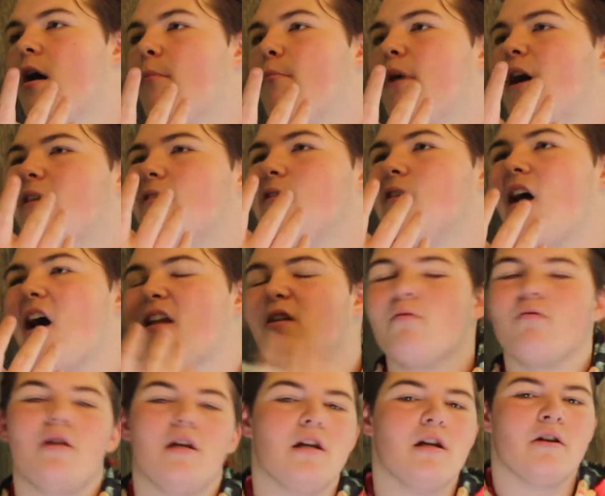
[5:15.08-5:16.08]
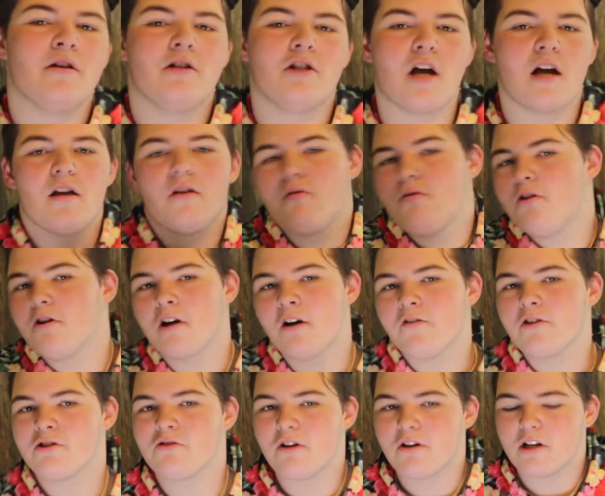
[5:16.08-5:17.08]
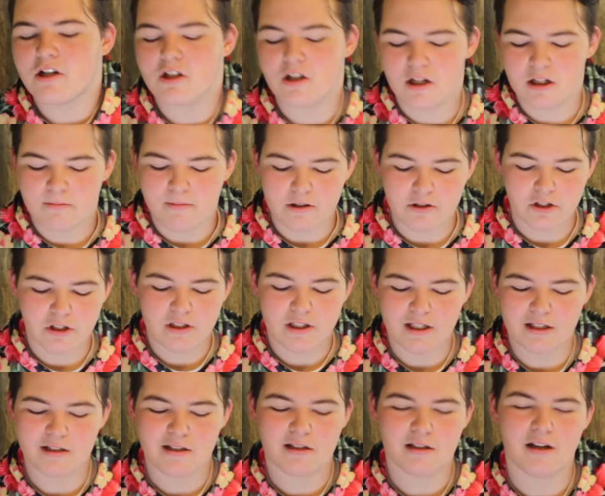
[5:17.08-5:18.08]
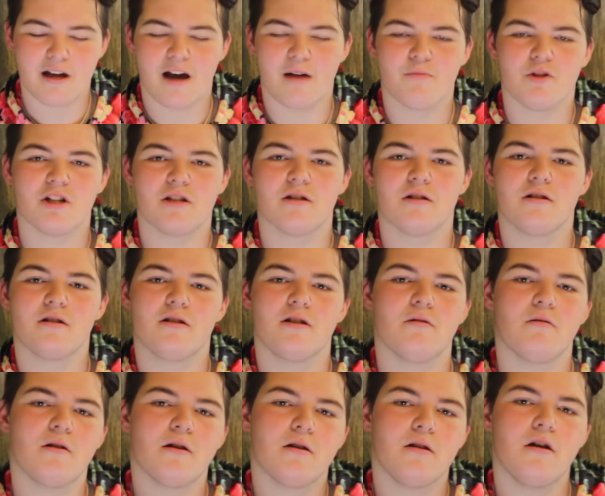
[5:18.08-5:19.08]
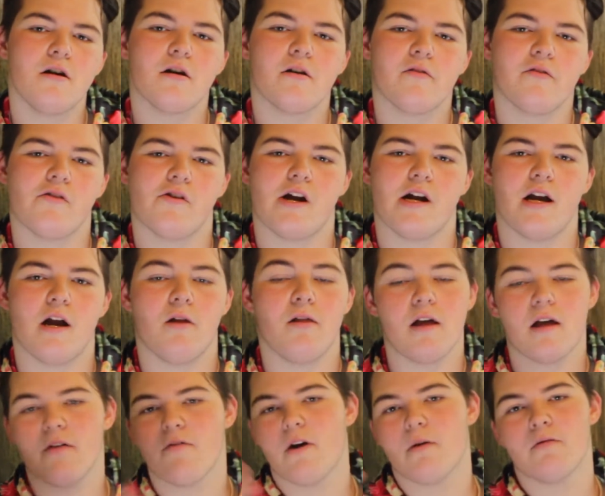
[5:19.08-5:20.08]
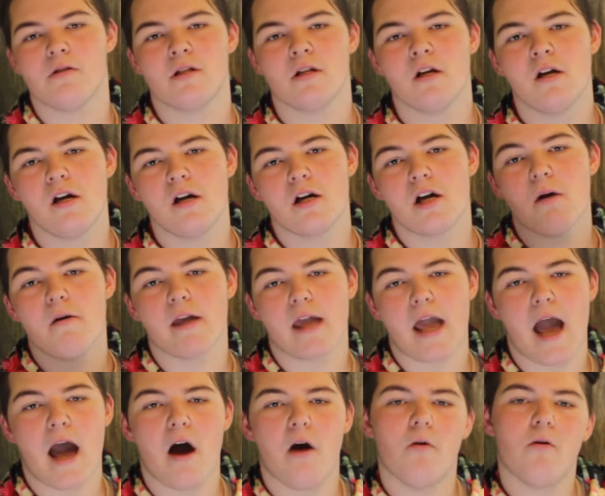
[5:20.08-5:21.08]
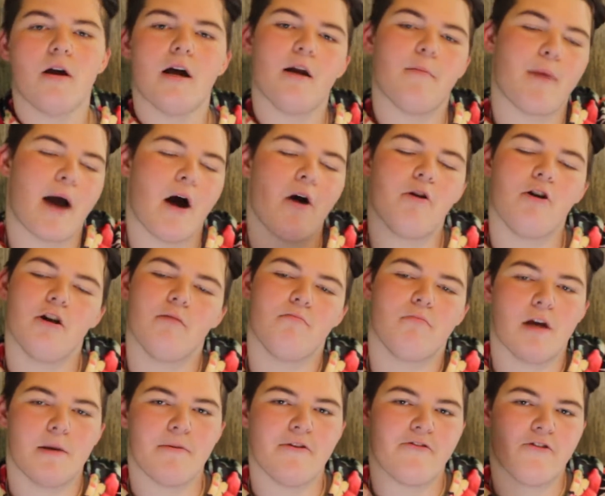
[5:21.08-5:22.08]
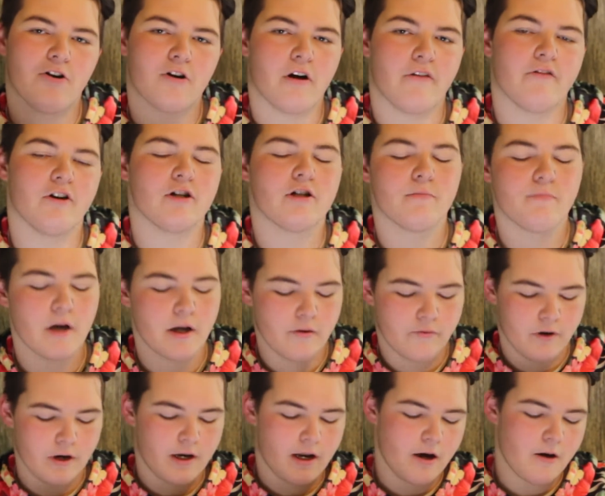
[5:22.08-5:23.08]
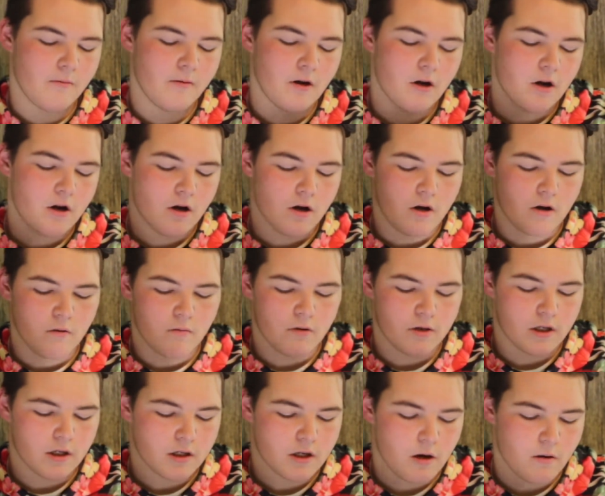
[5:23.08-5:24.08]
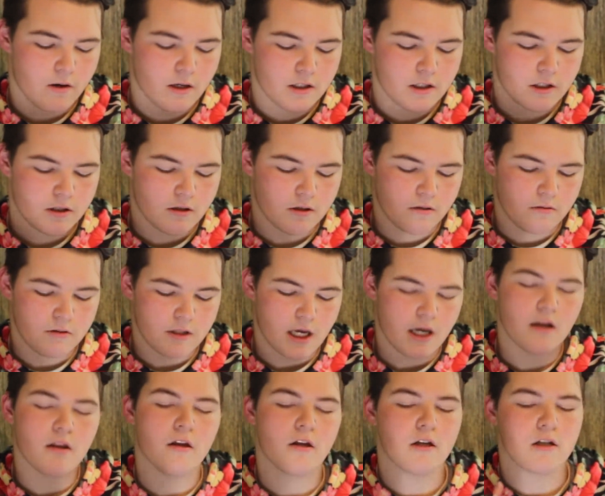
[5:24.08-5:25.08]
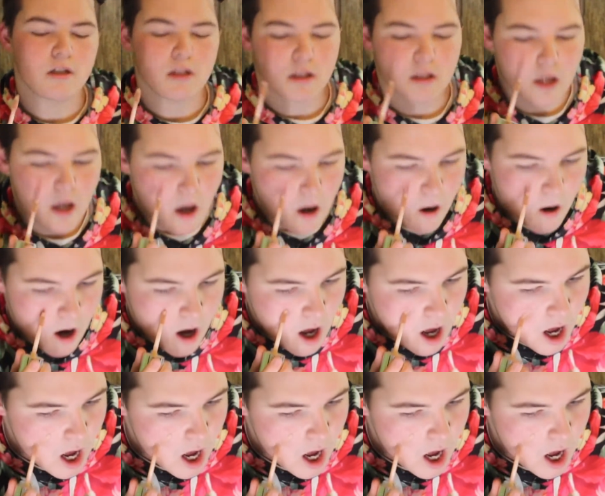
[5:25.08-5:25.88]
but I don't need a giant full coverage foundation, especially since I'm just doing a look for right now. Like if I was going out and about, maybe full coverage, but right now we're just going to take this and go